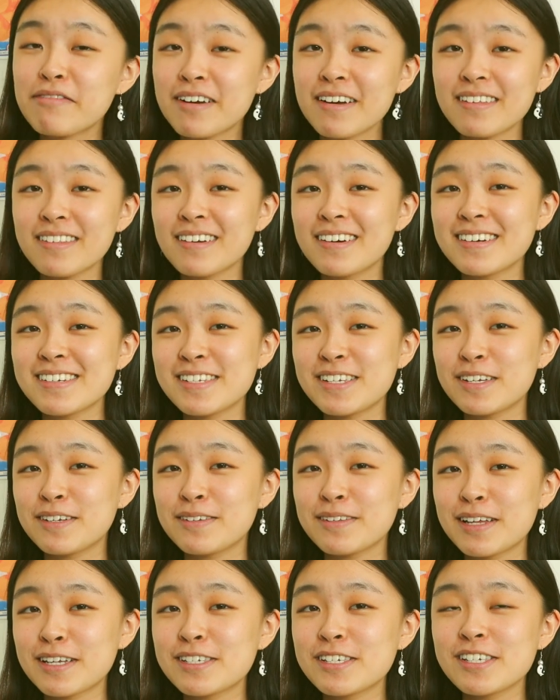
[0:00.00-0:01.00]
further ado,
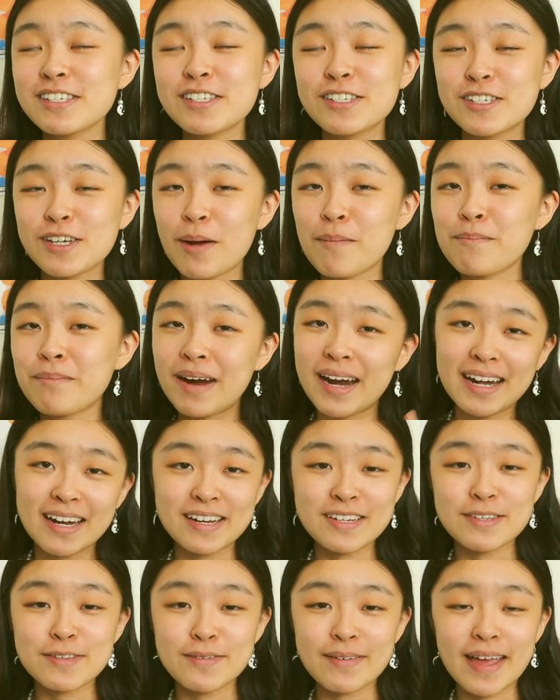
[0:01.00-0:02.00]
let's just jump right into